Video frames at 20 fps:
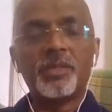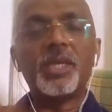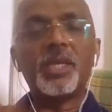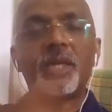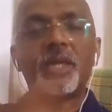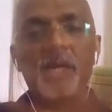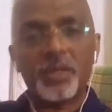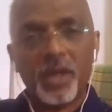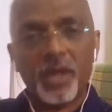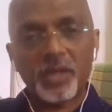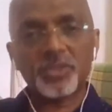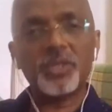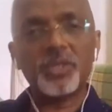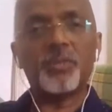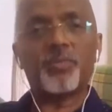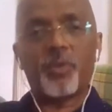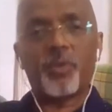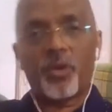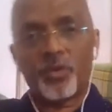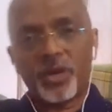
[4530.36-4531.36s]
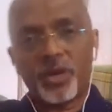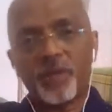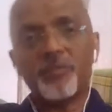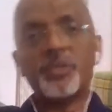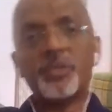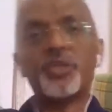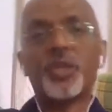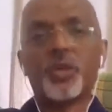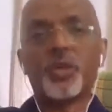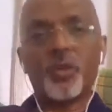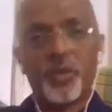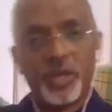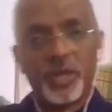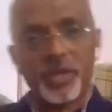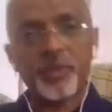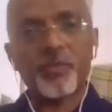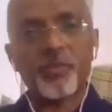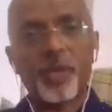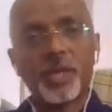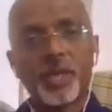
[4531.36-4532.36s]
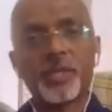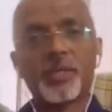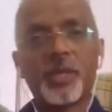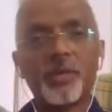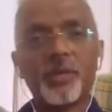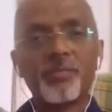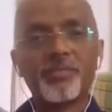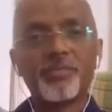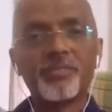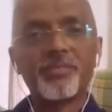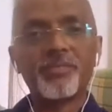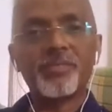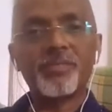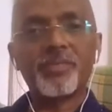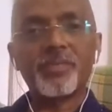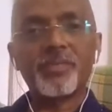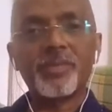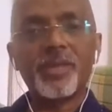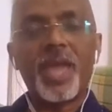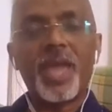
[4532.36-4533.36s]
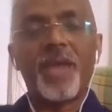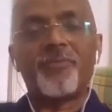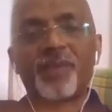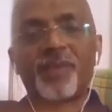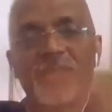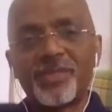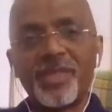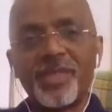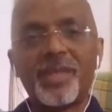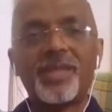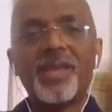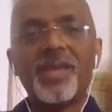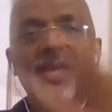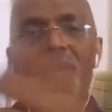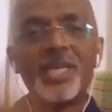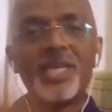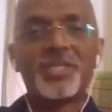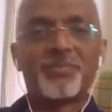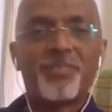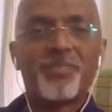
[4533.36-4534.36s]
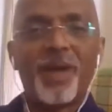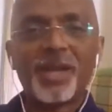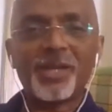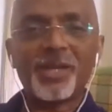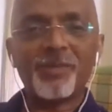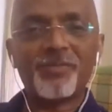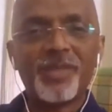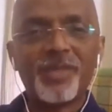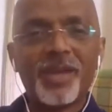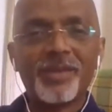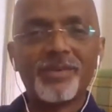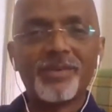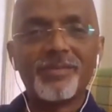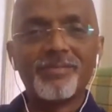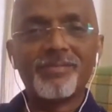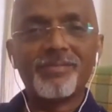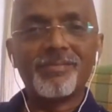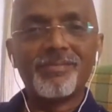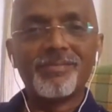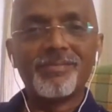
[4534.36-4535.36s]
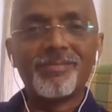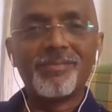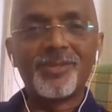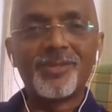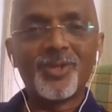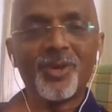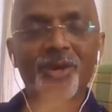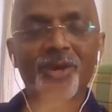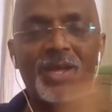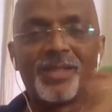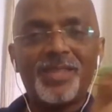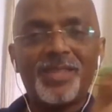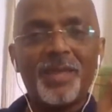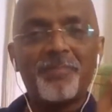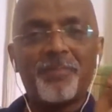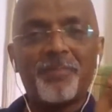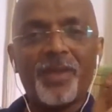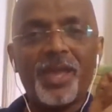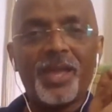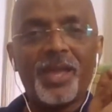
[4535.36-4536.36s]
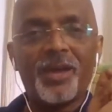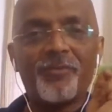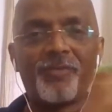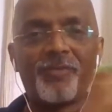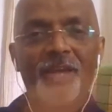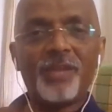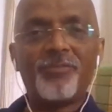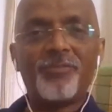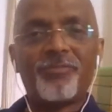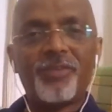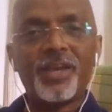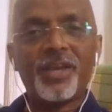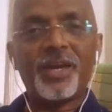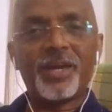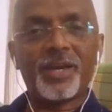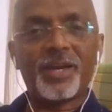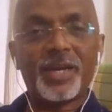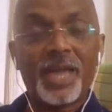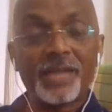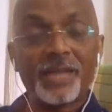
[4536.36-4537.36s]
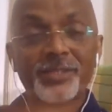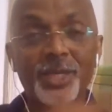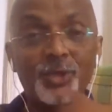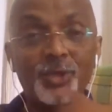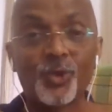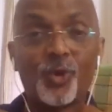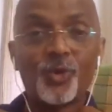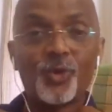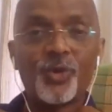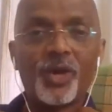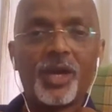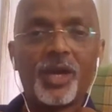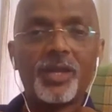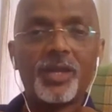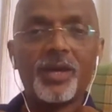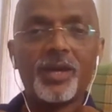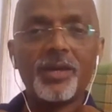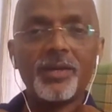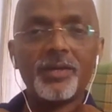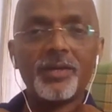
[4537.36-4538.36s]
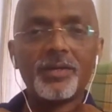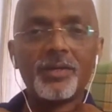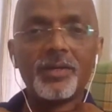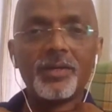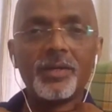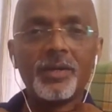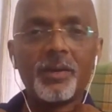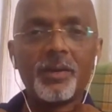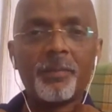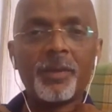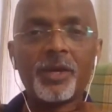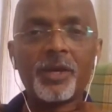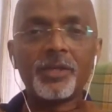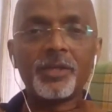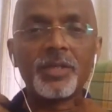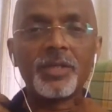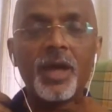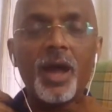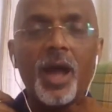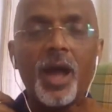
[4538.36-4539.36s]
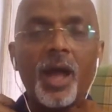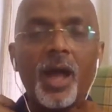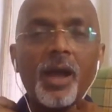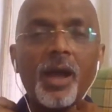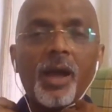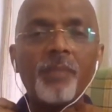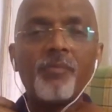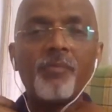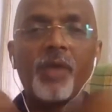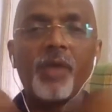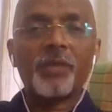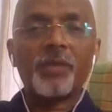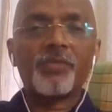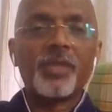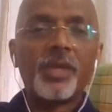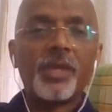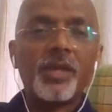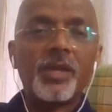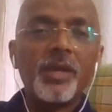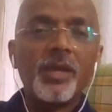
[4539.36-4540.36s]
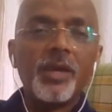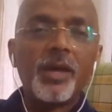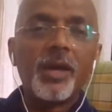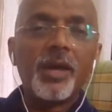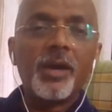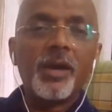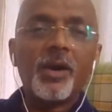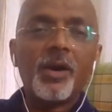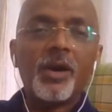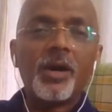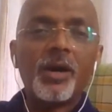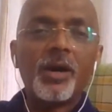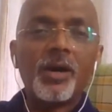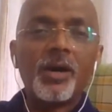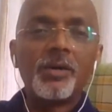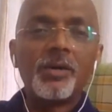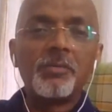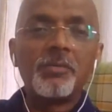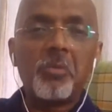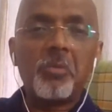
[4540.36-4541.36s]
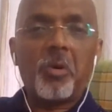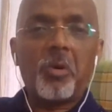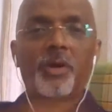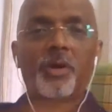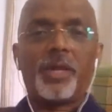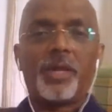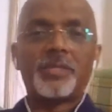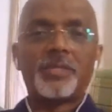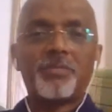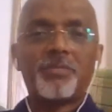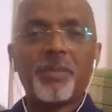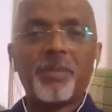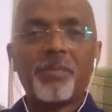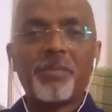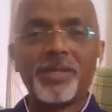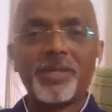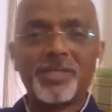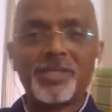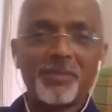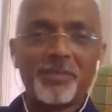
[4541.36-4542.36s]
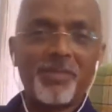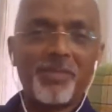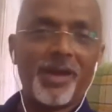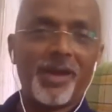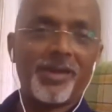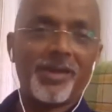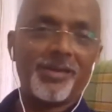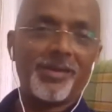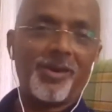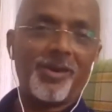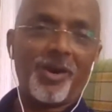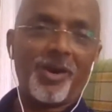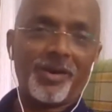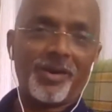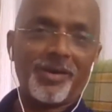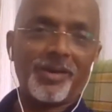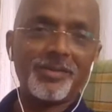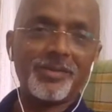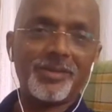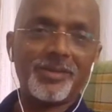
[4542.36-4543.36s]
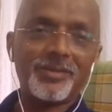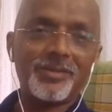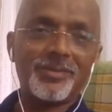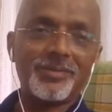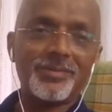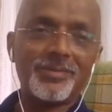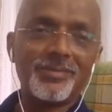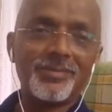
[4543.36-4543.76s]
the induction program which you're going in right now. Everything is part of that. So they play a very figurehead. As I told you earlier, because I'm one of the oldest members in my organization.